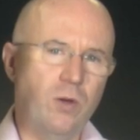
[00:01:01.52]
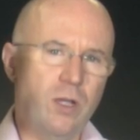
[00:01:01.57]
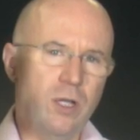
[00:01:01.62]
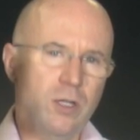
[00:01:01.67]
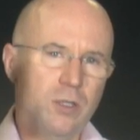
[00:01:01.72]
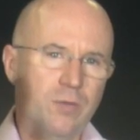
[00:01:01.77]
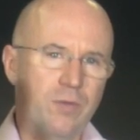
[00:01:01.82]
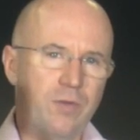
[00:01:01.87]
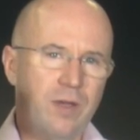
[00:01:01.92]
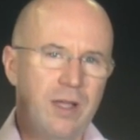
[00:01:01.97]

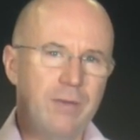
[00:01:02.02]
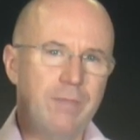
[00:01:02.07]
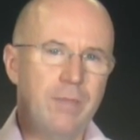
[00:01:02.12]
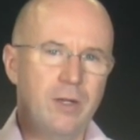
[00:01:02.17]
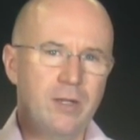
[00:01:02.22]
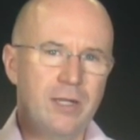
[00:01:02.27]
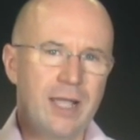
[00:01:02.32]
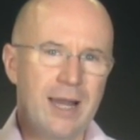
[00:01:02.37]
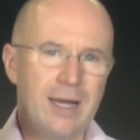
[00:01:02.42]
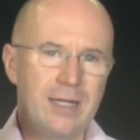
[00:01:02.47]
those five
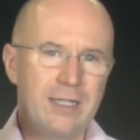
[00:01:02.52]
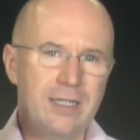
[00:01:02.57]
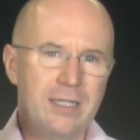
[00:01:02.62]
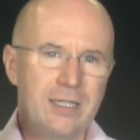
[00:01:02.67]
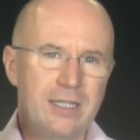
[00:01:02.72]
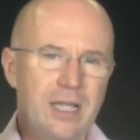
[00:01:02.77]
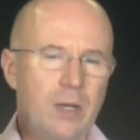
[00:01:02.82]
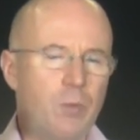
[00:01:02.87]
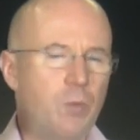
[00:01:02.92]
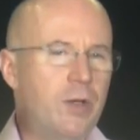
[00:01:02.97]

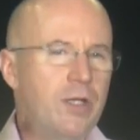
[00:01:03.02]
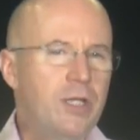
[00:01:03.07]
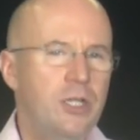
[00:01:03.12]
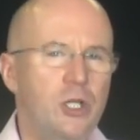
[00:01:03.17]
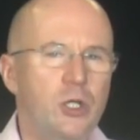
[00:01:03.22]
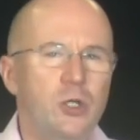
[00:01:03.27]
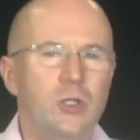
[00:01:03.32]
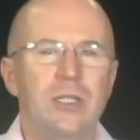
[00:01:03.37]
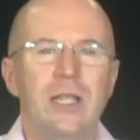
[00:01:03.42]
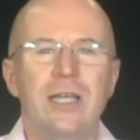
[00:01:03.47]
modalities and we're
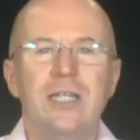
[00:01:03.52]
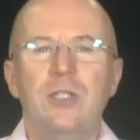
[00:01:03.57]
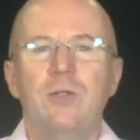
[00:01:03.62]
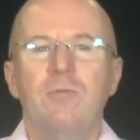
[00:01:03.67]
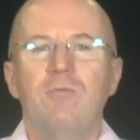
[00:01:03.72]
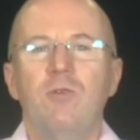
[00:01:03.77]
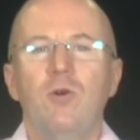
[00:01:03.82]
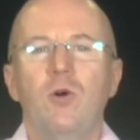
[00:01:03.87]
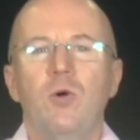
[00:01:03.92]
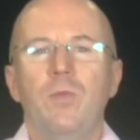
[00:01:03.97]
using it as the
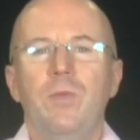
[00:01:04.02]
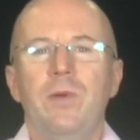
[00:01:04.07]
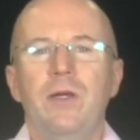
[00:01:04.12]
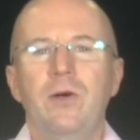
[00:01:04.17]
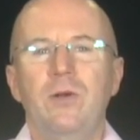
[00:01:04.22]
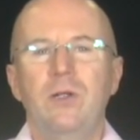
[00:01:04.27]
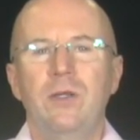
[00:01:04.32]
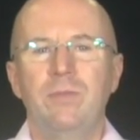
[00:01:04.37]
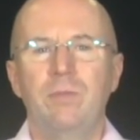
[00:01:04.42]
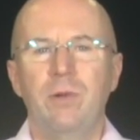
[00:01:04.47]
raw
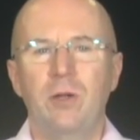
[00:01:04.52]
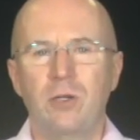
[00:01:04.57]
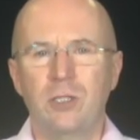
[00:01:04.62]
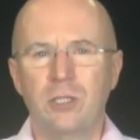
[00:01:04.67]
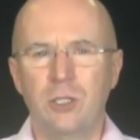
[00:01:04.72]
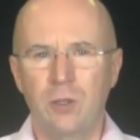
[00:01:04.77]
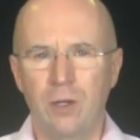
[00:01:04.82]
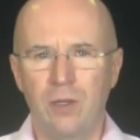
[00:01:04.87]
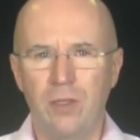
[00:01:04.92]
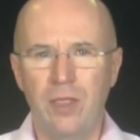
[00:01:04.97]
building blocks
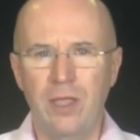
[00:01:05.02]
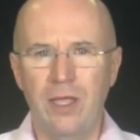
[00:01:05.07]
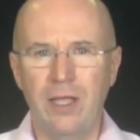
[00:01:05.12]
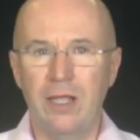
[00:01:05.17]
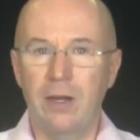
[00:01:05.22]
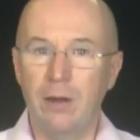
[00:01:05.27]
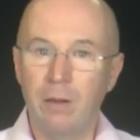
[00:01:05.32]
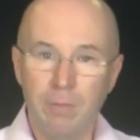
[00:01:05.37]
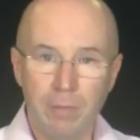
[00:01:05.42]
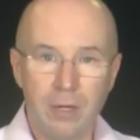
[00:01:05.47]
to our
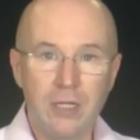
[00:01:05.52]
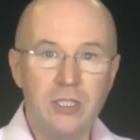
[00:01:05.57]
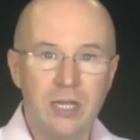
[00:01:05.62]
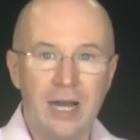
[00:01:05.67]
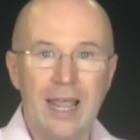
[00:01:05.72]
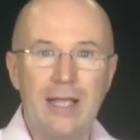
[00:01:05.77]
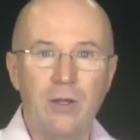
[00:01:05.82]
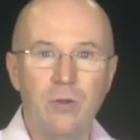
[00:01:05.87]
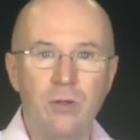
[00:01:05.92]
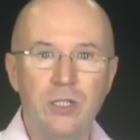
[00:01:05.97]
thinking, plus
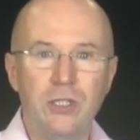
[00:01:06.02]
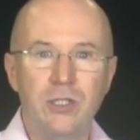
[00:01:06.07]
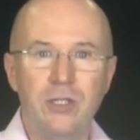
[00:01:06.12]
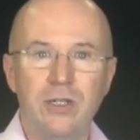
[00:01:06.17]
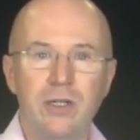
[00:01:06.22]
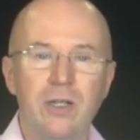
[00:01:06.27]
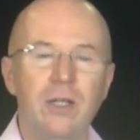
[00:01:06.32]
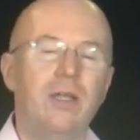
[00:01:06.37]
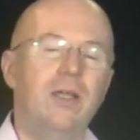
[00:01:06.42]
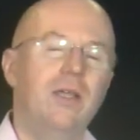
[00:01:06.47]
language,
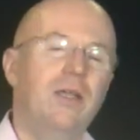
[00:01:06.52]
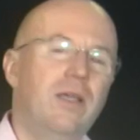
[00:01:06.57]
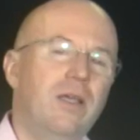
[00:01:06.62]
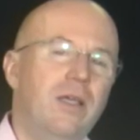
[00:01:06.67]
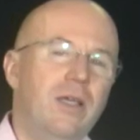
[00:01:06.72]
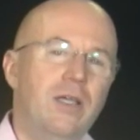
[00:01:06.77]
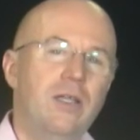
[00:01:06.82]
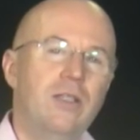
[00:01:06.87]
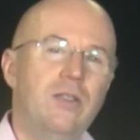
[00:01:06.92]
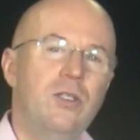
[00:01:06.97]

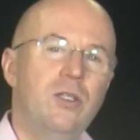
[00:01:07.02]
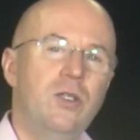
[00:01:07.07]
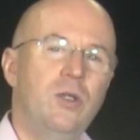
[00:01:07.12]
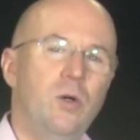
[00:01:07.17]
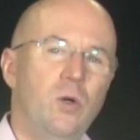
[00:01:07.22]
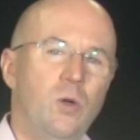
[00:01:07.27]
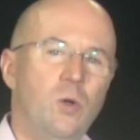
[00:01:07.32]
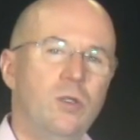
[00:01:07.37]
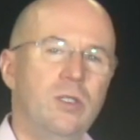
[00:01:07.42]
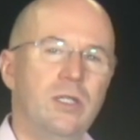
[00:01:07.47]
do you
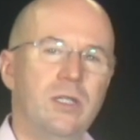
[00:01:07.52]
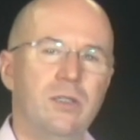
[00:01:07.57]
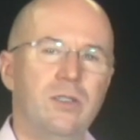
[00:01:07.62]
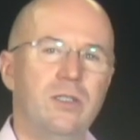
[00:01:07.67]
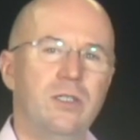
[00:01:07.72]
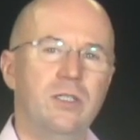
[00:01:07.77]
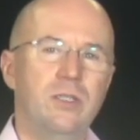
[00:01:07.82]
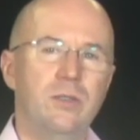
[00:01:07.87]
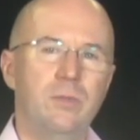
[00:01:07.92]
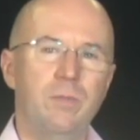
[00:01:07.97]
also
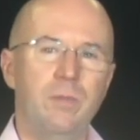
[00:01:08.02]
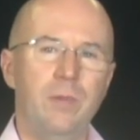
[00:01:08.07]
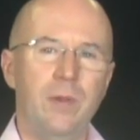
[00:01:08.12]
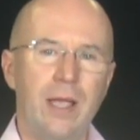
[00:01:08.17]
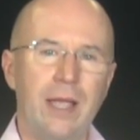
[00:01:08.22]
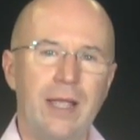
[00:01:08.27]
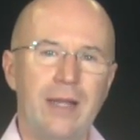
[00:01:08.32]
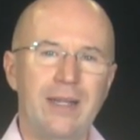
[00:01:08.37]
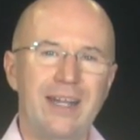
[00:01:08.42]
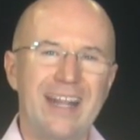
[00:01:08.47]

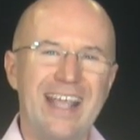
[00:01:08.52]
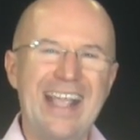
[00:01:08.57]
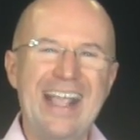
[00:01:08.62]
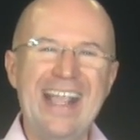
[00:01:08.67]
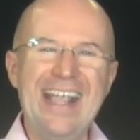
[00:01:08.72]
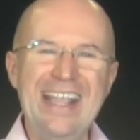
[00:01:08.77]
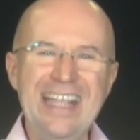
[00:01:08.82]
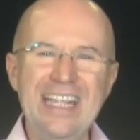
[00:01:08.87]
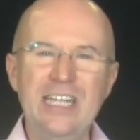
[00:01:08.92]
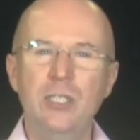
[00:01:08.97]
suspect that
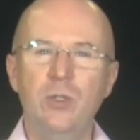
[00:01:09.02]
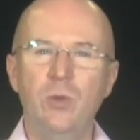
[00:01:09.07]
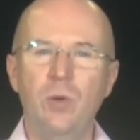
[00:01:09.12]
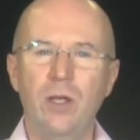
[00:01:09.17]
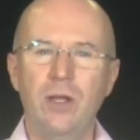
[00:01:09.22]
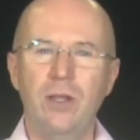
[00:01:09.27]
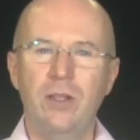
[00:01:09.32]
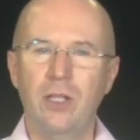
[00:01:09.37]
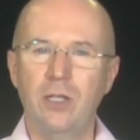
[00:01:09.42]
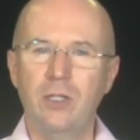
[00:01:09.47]
each
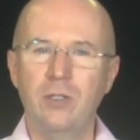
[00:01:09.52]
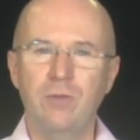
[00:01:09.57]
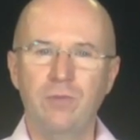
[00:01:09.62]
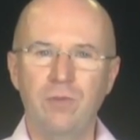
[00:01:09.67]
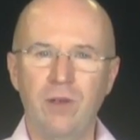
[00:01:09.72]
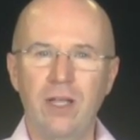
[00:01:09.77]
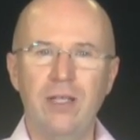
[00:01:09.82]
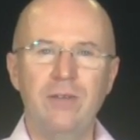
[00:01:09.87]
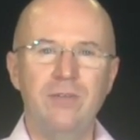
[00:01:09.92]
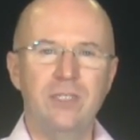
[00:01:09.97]
one of those
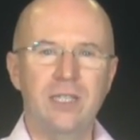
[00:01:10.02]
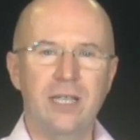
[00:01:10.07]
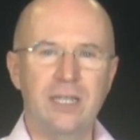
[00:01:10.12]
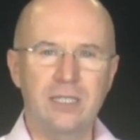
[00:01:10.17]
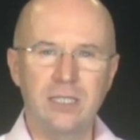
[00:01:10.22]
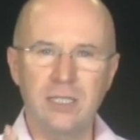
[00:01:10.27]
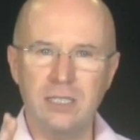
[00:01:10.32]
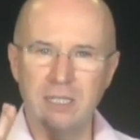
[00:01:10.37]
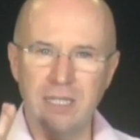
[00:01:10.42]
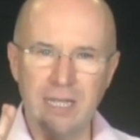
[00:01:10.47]
five
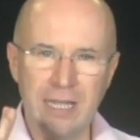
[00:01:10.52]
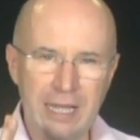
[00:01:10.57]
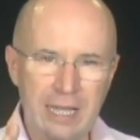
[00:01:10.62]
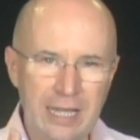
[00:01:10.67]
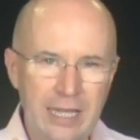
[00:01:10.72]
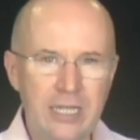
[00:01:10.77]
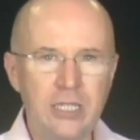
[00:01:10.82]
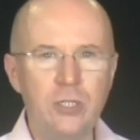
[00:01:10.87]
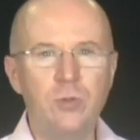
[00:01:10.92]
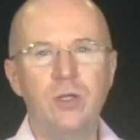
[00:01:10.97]
senses,
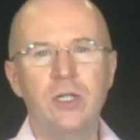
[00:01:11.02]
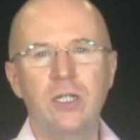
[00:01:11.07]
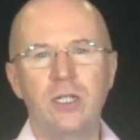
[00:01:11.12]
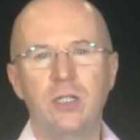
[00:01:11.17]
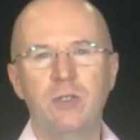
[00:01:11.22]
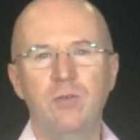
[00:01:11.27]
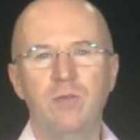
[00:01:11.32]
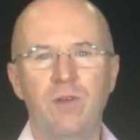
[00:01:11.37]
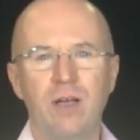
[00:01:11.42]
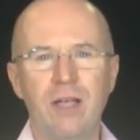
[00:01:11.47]
each one of
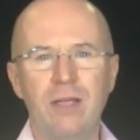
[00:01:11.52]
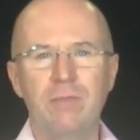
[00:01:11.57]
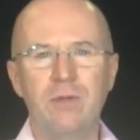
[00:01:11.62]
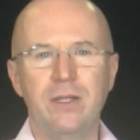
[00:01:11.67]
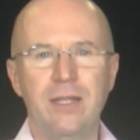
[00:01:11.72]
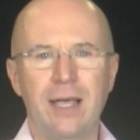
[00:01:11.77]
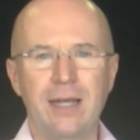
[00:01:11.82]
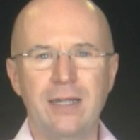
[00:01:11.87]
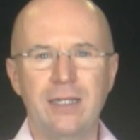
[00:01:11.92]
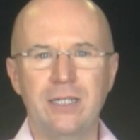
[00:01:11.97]
those five
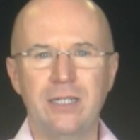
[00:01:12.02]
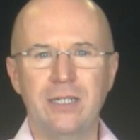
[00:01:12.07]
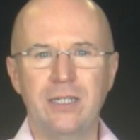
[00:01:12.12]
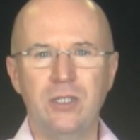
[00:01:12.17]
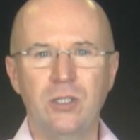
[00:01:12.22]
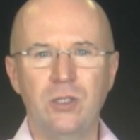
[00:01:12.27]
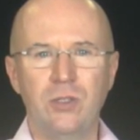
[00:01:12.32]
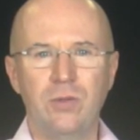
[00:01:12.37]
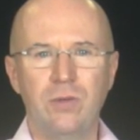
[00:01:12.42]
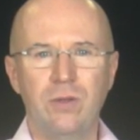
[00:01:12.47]

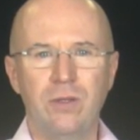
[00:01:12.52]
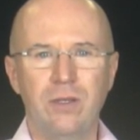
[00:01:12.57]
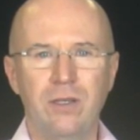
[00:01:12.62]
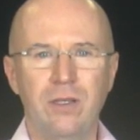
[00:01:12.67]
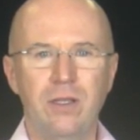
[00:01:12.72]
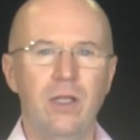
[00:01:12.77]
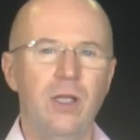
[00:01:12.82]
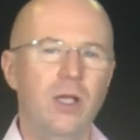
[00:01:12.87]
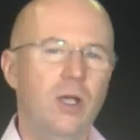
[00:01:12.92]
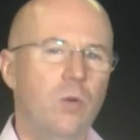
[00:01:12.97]
modalities,
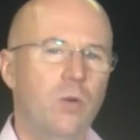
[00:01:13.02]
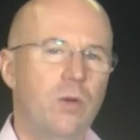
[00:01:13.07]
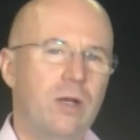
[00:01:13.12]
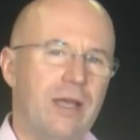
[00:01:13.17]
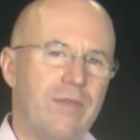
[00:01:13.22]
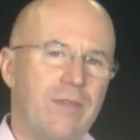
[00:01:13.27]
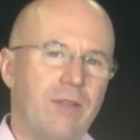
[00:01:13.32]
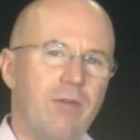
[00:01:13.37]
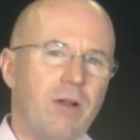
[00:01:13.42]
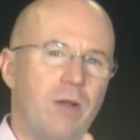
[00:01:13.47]
would
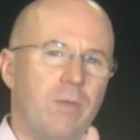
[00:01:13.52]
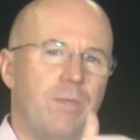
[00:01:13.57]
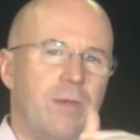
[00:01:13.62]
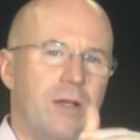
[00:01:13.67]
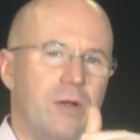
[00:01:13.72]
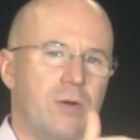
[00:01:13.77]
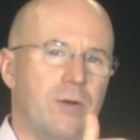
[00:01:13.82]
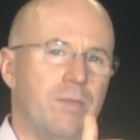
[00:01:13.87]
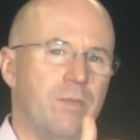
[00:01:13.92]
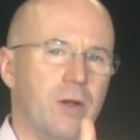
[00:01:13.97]
have their own
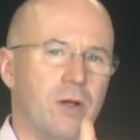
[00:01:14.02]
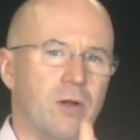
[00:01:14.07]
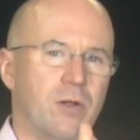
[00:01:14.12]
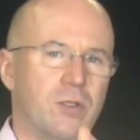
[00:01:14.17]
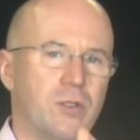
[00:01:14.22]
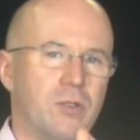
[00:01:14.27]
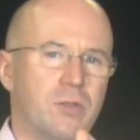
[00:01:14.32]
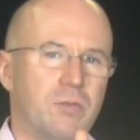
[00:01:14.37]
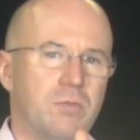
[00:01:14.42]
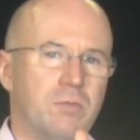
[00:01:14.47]
building
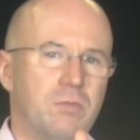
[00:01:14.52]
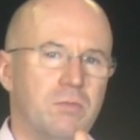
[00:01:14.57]
blocks?